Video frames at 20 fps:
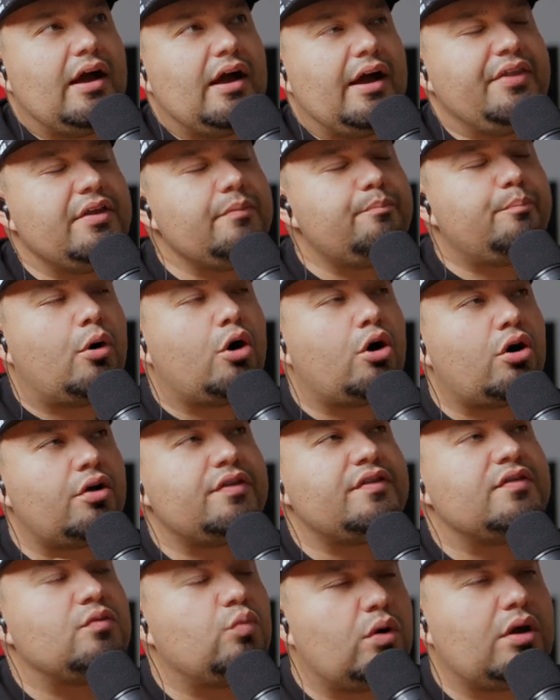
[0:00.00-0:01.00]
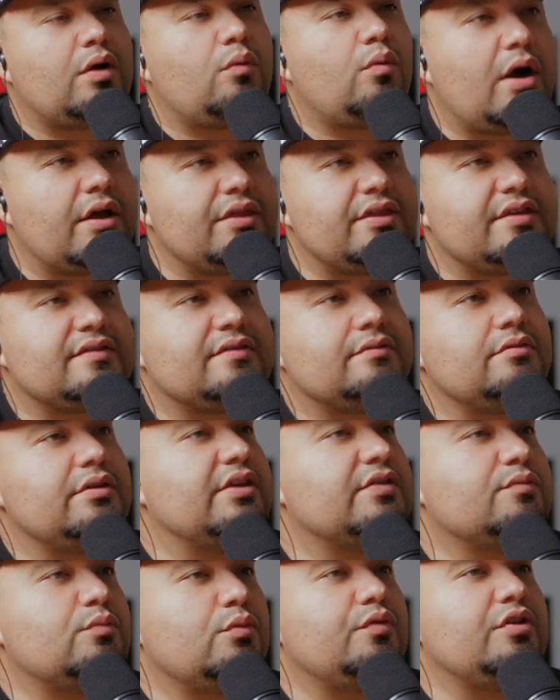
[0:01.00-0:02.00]
I think part of this what why this
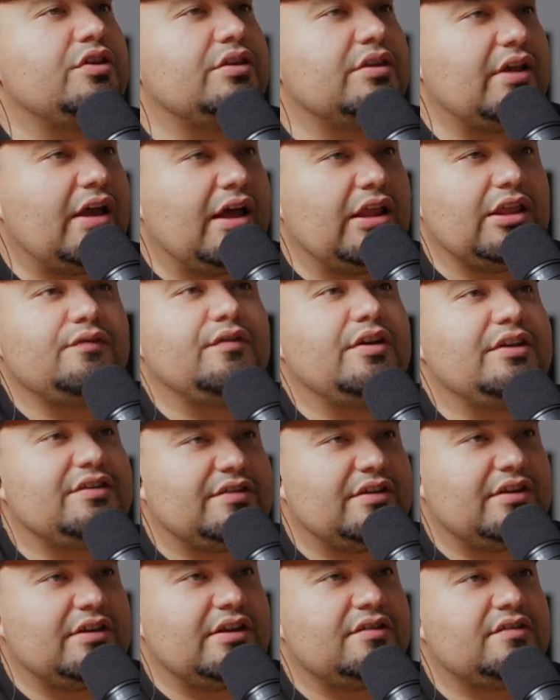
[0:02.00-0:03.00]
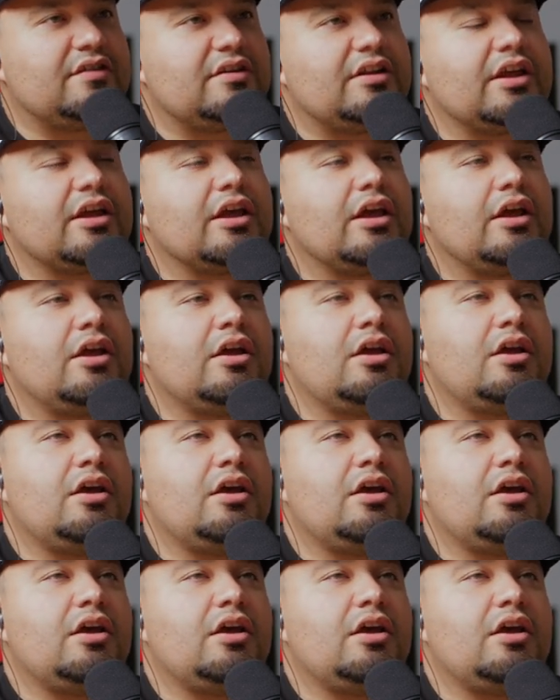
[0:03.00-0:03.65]
this movie elevates it is it like